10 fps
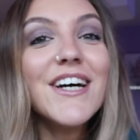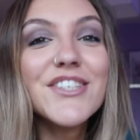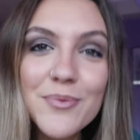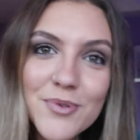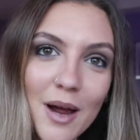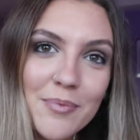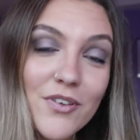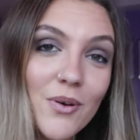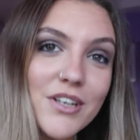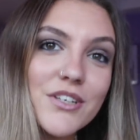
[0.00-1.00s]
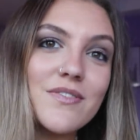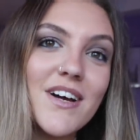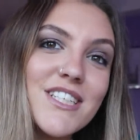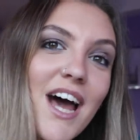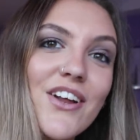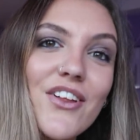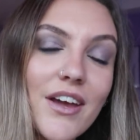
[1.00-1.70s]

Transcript: Subscribe if you are new to my channel.